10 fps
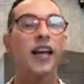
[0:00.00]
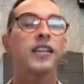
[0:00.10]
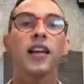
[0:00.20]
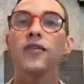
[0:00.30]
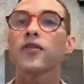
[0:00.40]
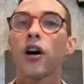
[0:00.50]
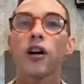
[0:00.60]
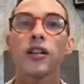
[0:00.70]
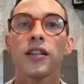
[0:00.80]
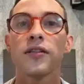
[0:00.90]
I loved
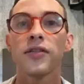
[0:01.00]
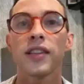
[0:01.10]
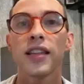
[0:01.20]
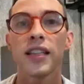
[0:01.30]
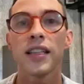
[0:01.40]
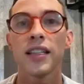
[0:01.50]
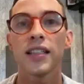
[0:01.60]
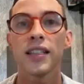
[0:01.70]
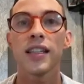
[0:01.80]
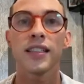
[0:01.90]
all of
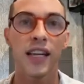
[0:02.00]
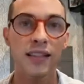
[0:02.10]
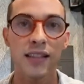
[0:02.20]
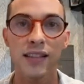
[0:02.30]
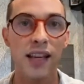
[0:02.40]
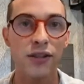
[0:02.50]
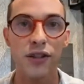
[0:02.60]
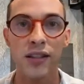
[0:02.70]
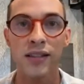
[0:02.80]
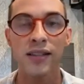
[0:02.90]
the dance
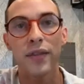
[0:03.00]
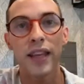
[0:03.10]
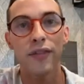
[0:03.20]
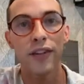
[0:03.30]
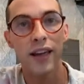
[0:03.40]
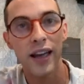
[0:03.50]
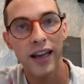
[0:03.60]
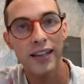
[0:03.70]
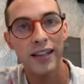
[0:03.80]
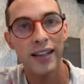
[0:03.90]
sections. If I
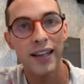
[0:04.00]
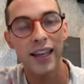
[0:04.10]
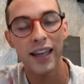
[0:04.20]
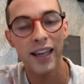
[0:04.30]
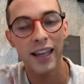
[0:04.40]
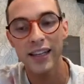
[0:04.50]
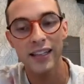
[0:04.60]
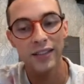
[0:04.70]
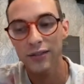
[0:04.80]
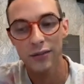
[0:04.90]
had
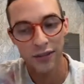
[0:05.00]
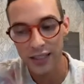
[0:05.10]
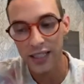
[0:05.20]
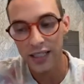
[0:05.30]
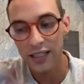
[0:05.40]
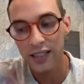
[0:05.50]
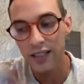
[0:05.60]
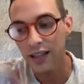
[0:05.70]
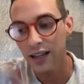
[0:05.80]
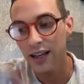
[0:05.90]
any critique,
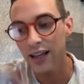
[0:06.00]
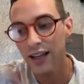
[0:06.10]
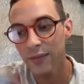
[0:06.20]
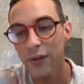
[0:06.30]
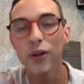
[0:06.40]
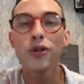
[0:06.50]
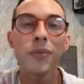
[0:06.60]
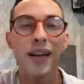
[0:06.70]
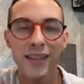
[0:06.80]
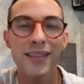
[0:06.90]
who am
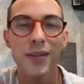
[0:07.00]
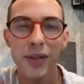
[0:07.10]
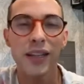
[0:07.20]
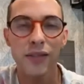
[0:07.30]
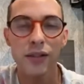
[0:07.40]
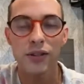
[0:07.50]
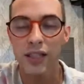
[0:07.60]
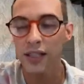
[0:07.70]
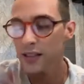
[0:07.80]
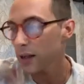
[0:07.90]
I to be giving
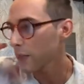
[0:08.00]
critiques?